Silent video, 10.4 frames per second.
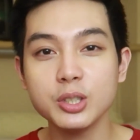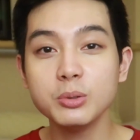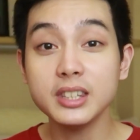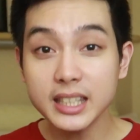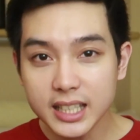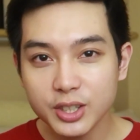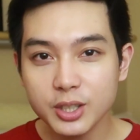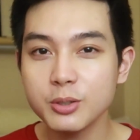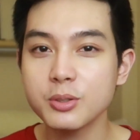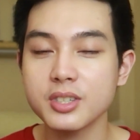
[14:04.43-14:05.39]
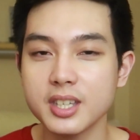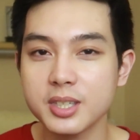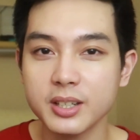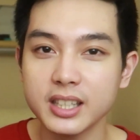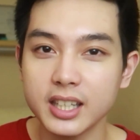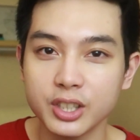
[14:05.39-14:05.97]
you need to use
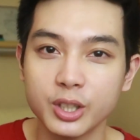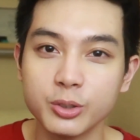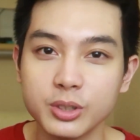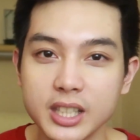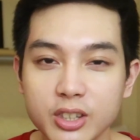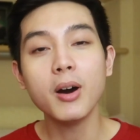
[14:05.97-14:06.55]
sunscreen in your routine.